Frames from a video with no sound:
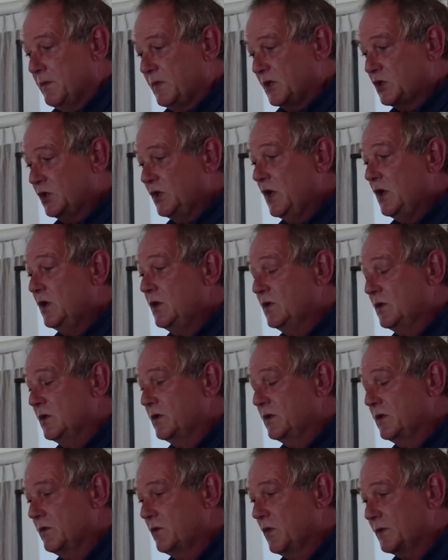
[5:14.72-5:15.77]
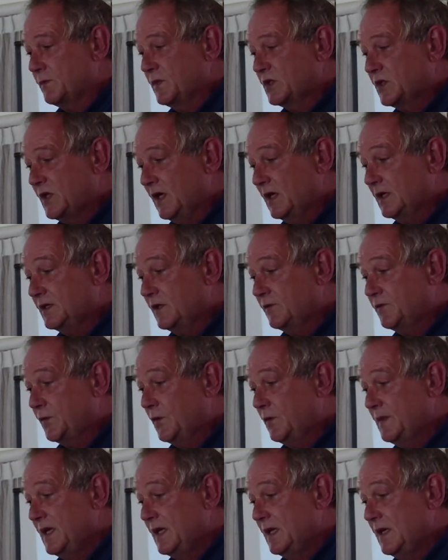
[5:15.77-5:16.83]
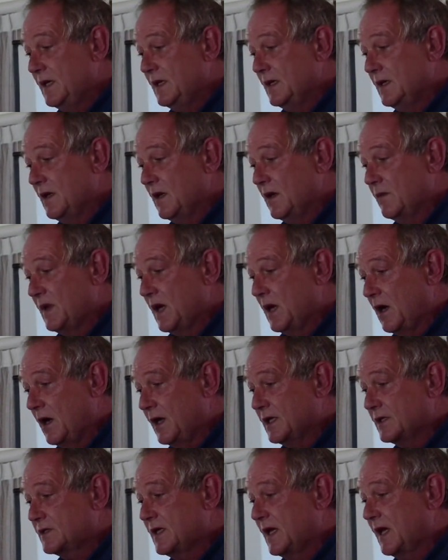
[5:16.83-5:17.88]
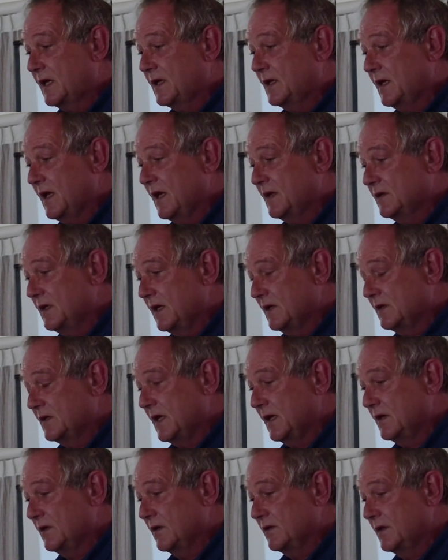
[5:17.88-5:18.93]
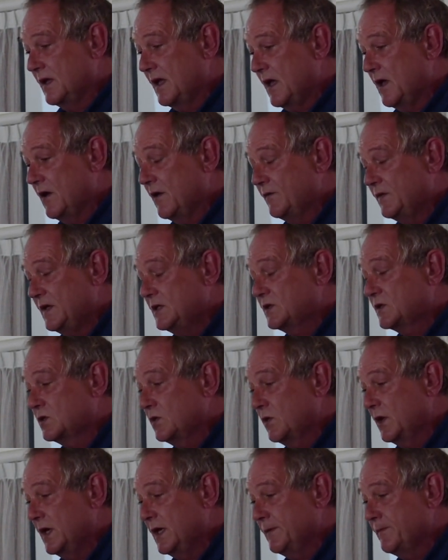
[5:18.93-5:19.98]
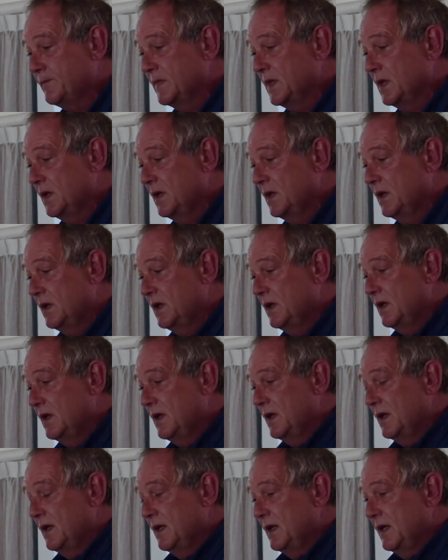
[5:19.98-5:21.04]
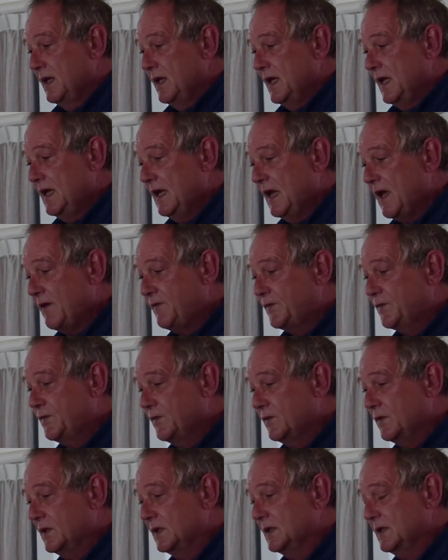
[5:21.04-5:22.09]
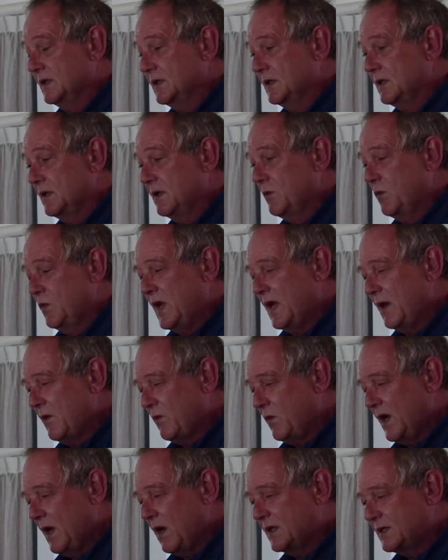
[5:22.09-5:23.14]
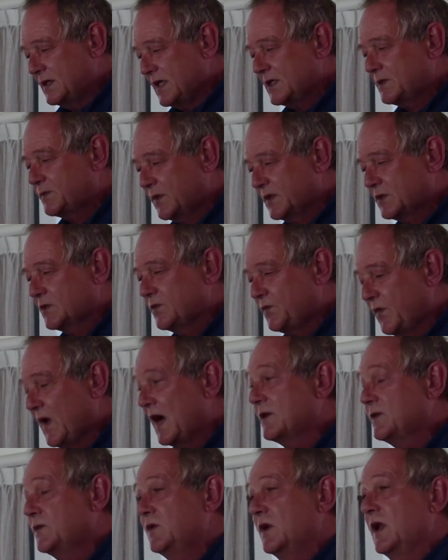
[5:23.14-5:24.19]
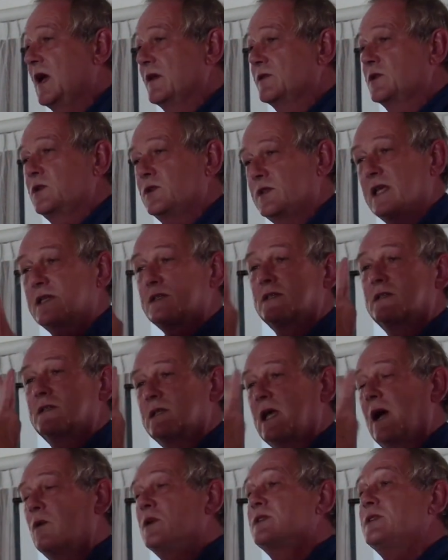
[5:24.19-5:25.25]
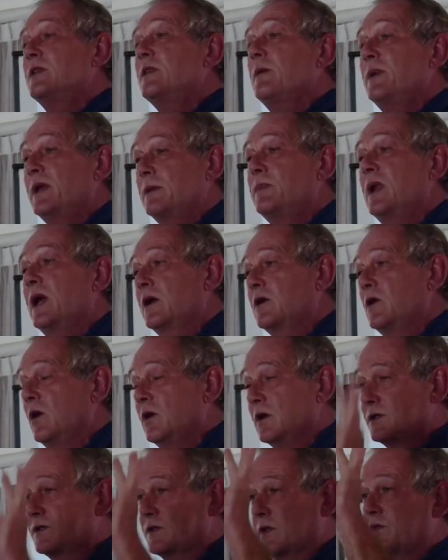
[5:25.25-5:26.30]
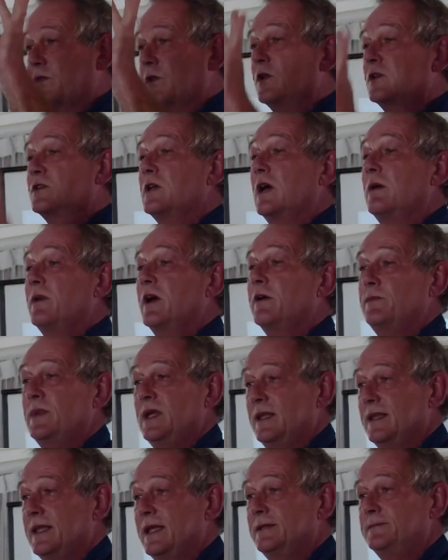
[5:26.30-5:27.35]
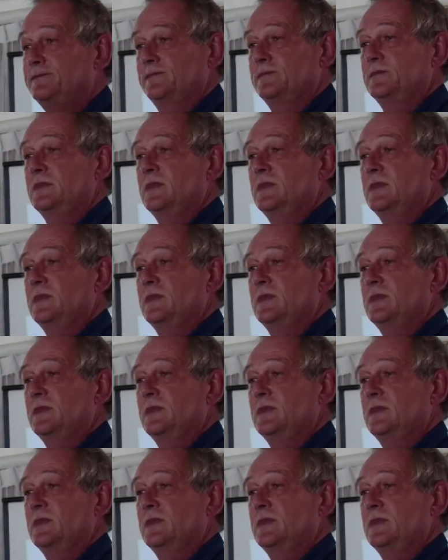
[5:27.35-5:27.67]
But you know, what Michelle did for me on um, my heart attack and, and, and on the ARV story, in life, we, we are desperate to fight for lives because that's I was in the big black hole. And it's the third time I've been there.